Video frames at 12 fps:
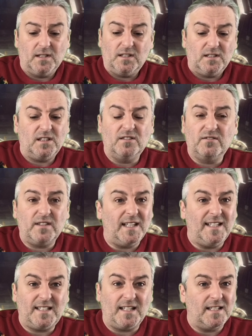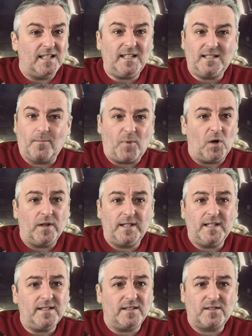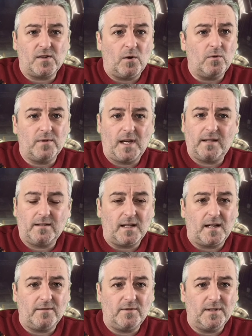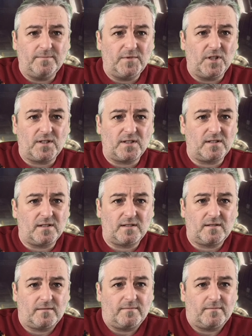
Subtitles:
you really didn't need to buy these at all. They were just